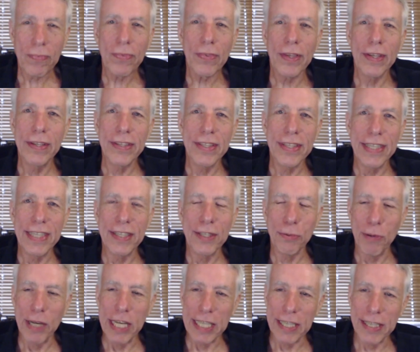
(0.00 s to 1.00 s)
You see
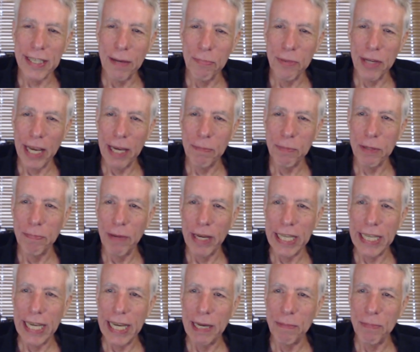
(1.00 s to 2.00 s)
swings sometimes in my
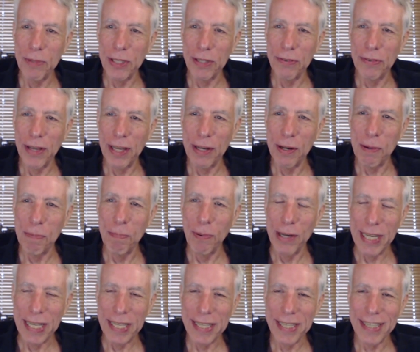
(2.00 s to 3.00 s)
games of 100
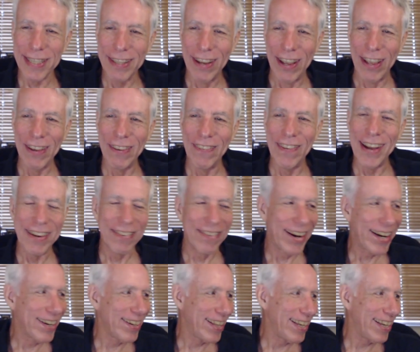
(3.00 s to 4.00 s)
points one
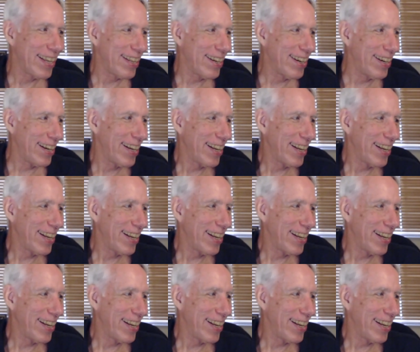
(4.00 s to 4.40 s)
way or the other.